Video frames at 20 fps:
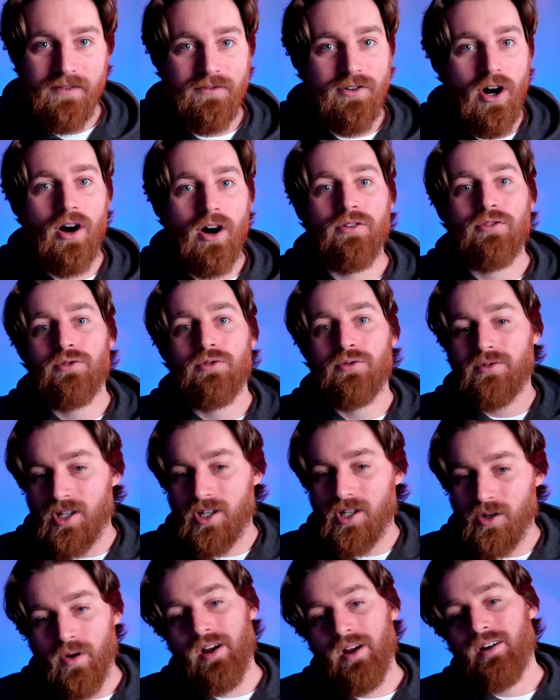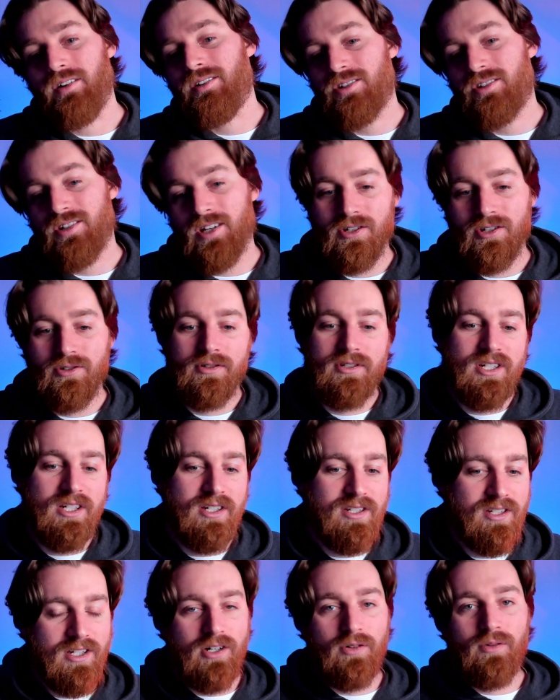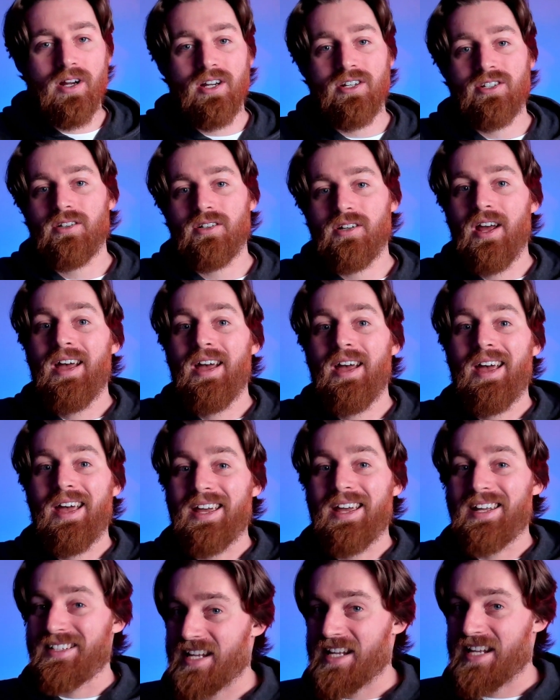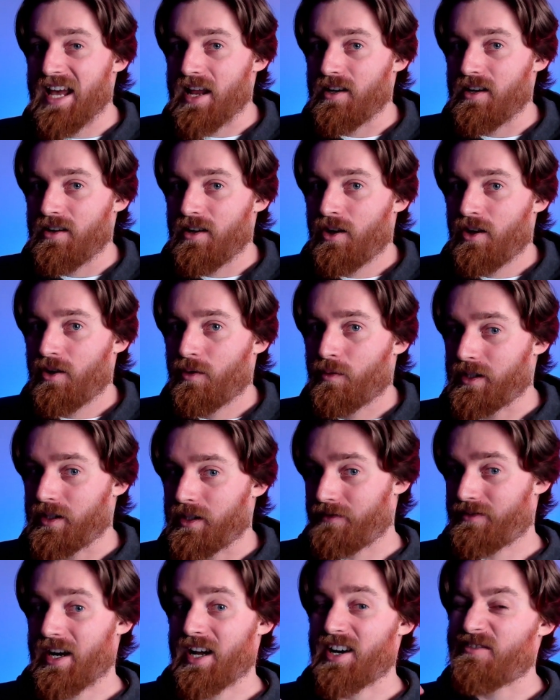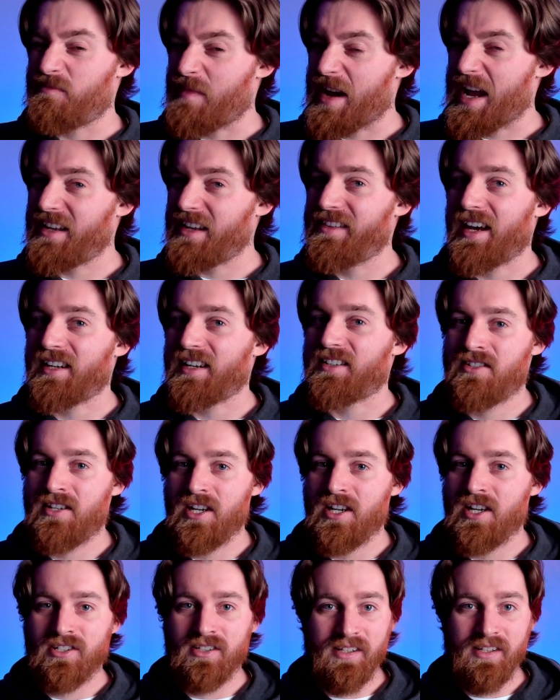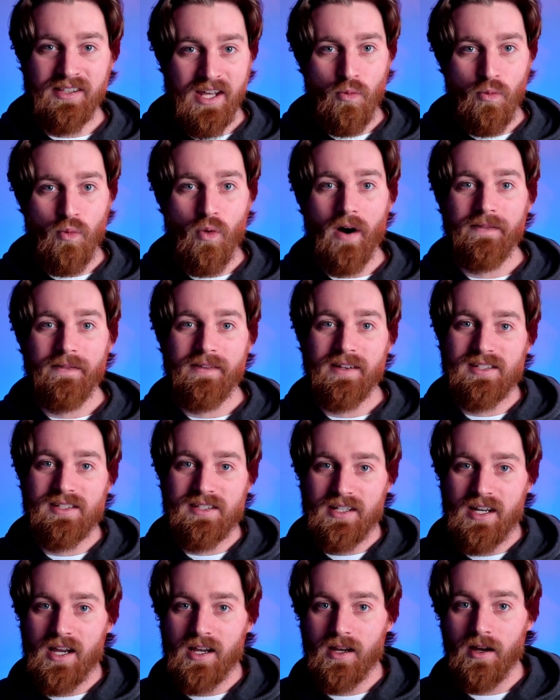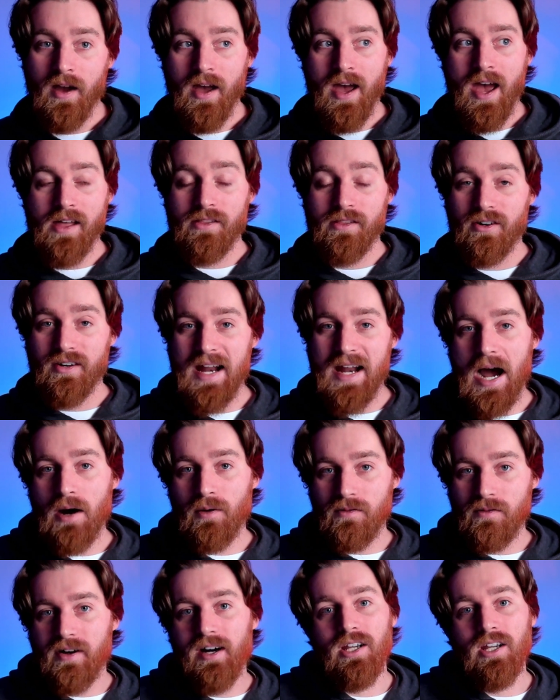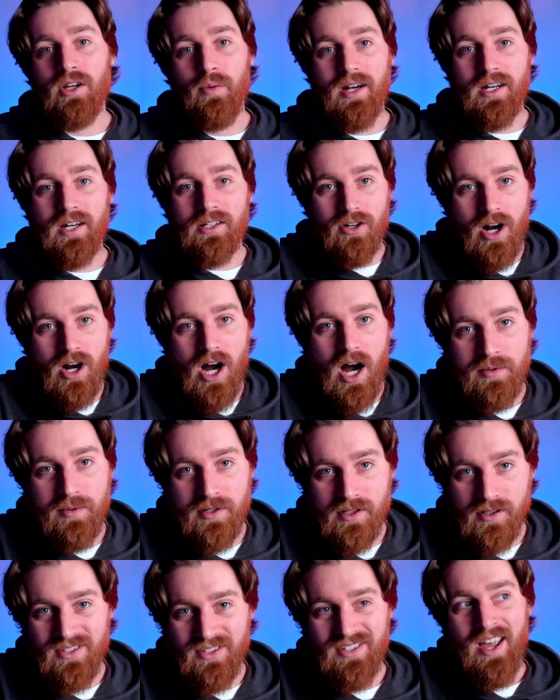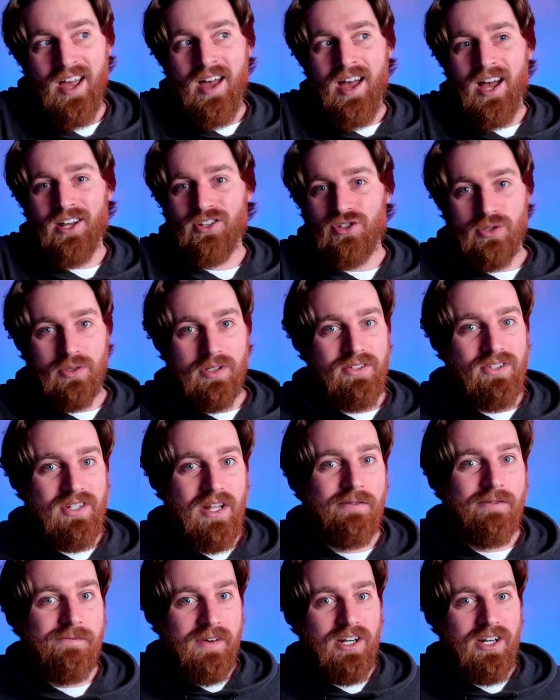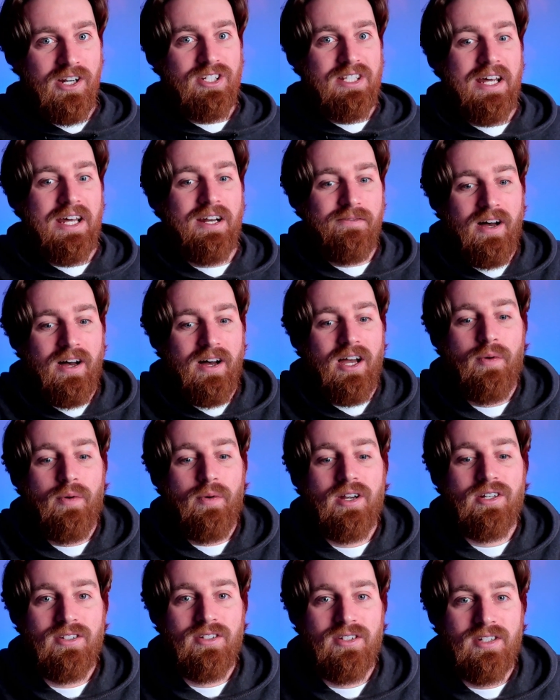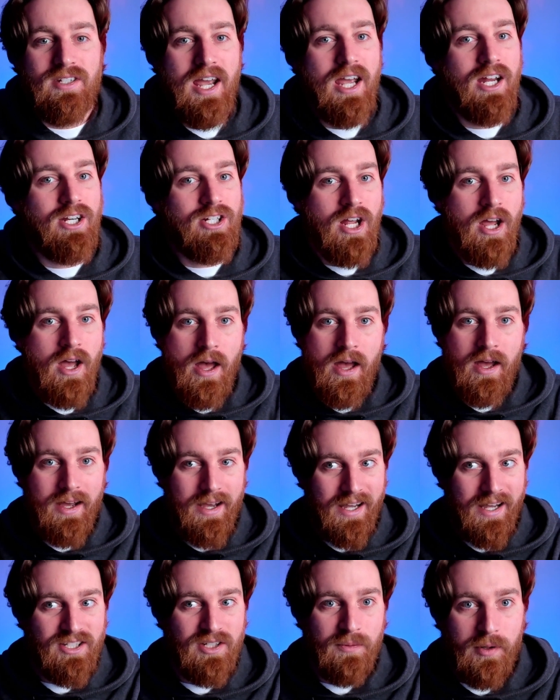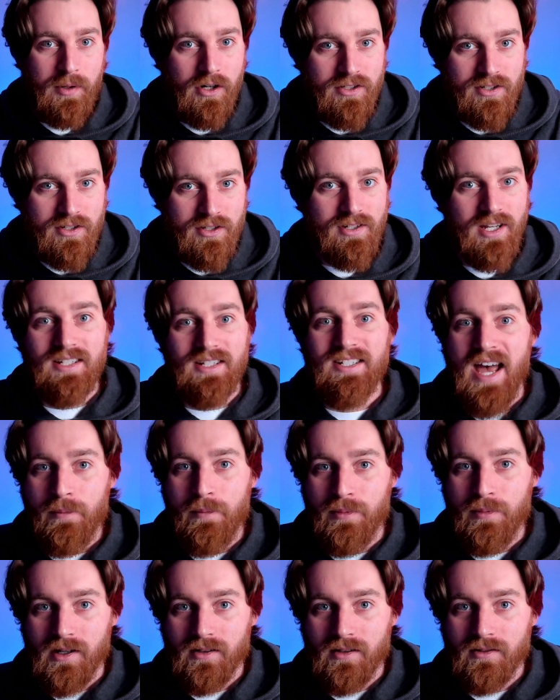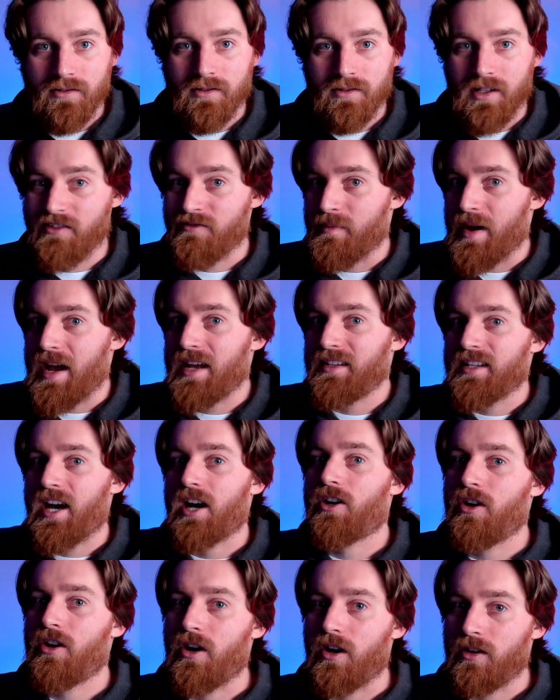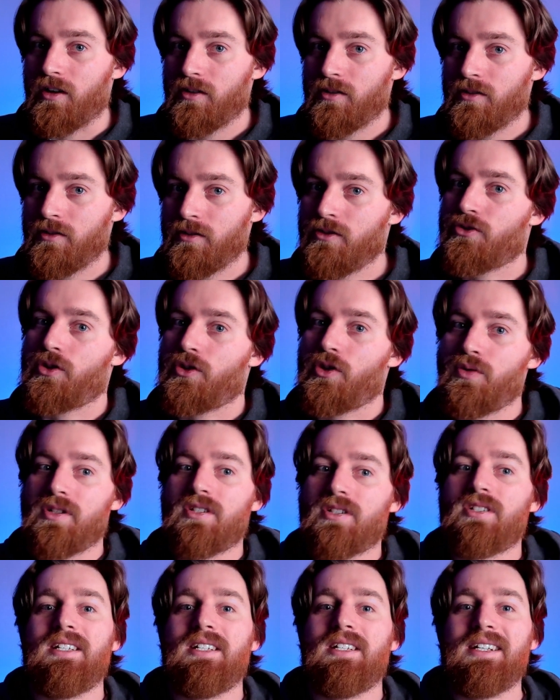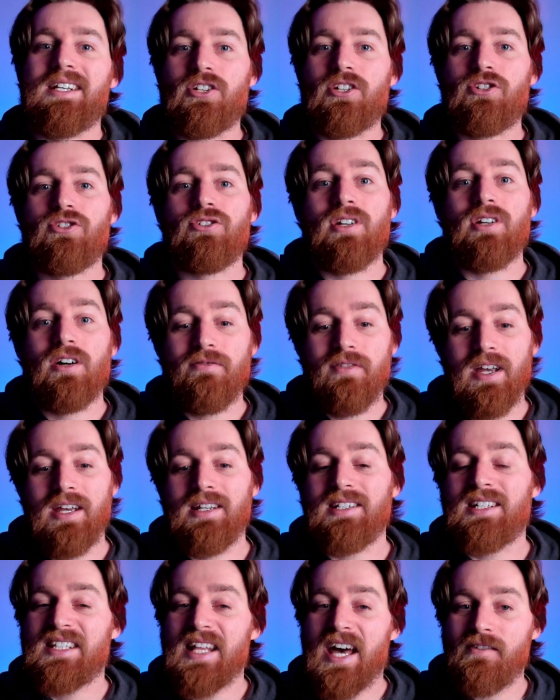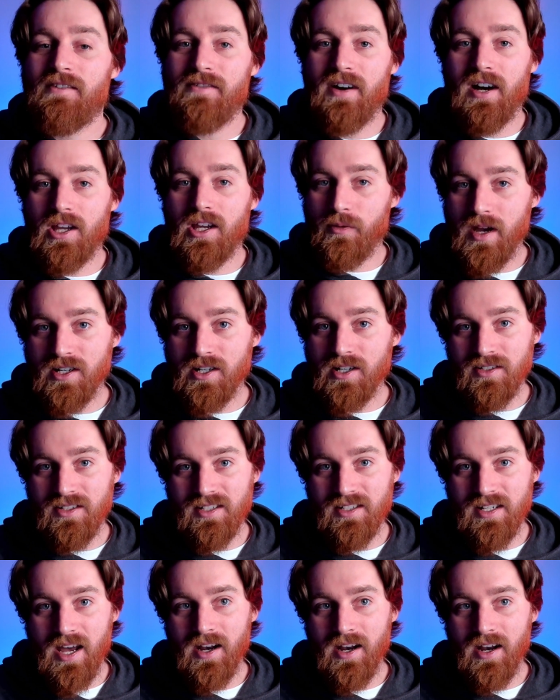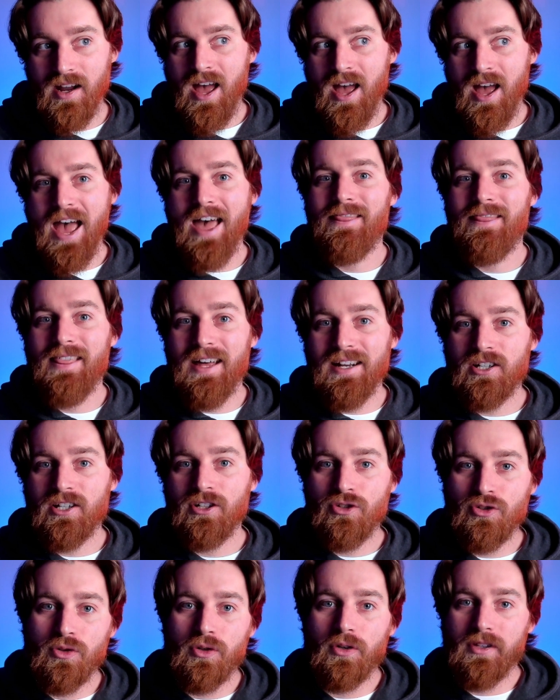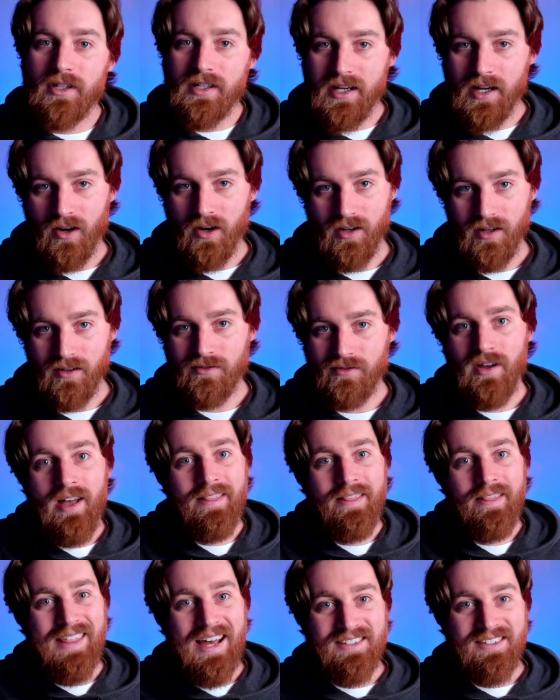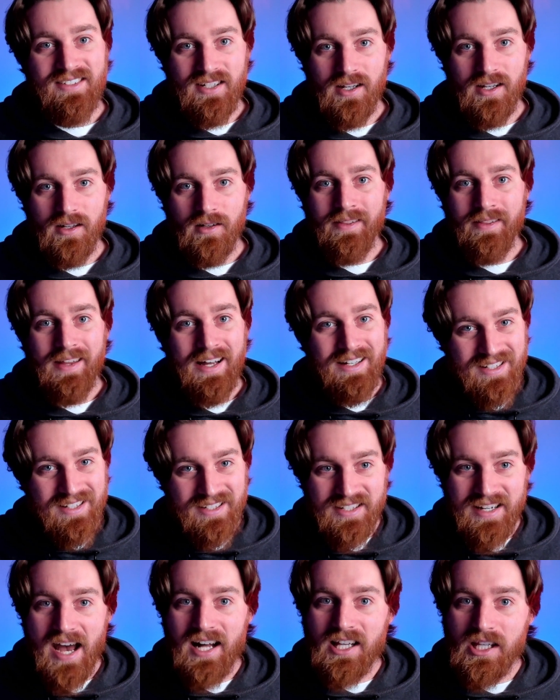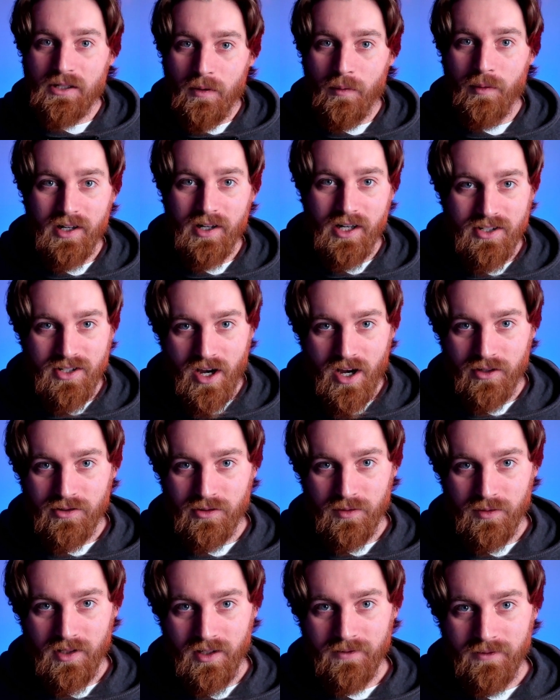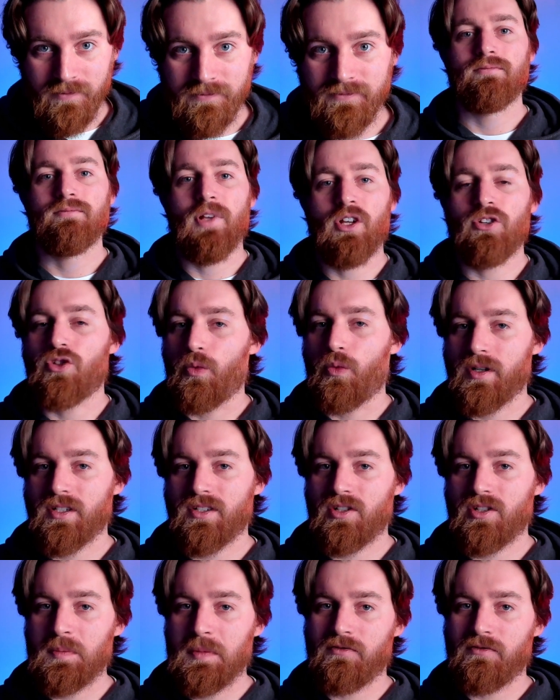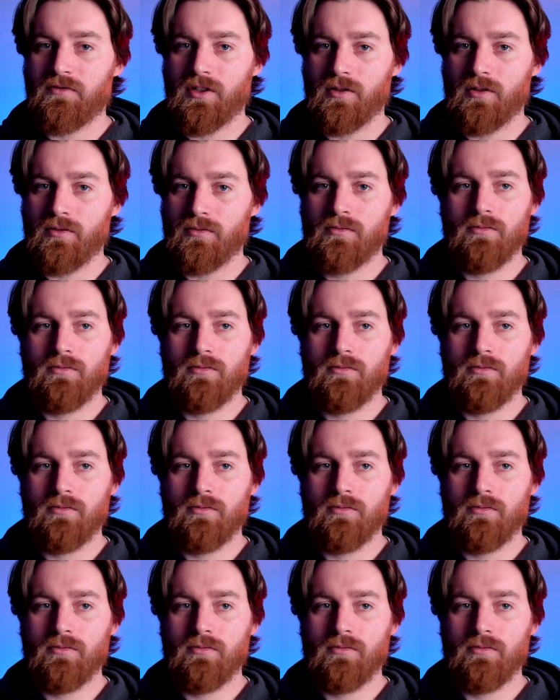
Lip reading: gone through the awareness, interest, consideration, intent, where they've kind of made that decision that they want this thing, and they're now evaluating their options. As soon as they finish that evaluation stage, it's a purchase. It's happening. They've made that call. So you just need to get yourself into that evaluation set and then control the narrative. That's it. That's exactly what we're going to talk through here. So what does this mean for you?